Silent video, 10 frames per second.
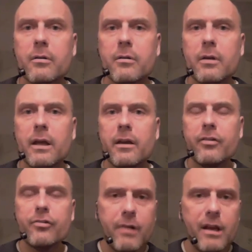And it is
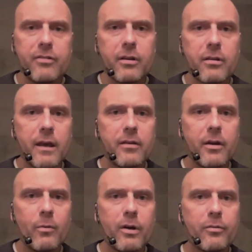tragic that a
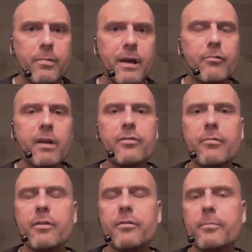once proud race, a
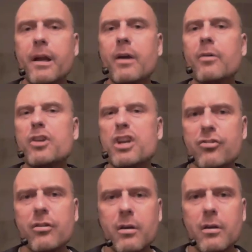once proud nation,
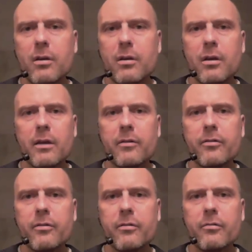and
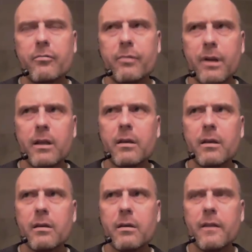really
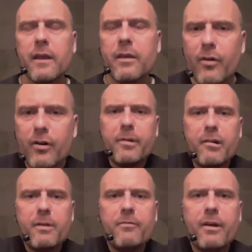the inverted pyramid
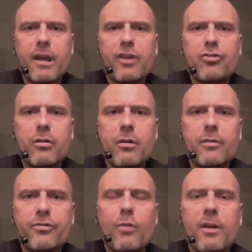foundation of
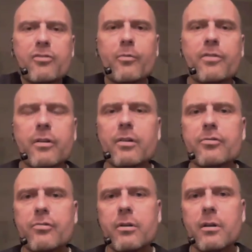so much of Western
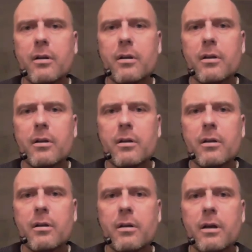culture
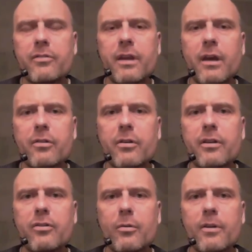has now turned
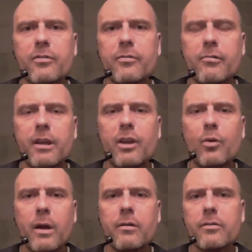into a bunch of greedy
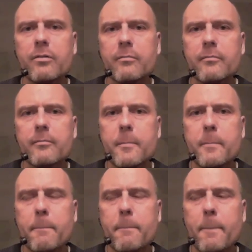whiners.
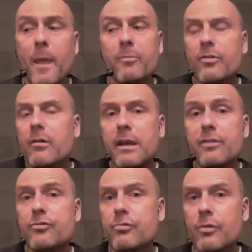I'm sorry,
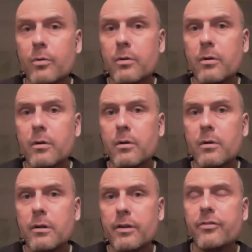it's true.
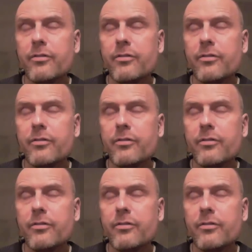Listen.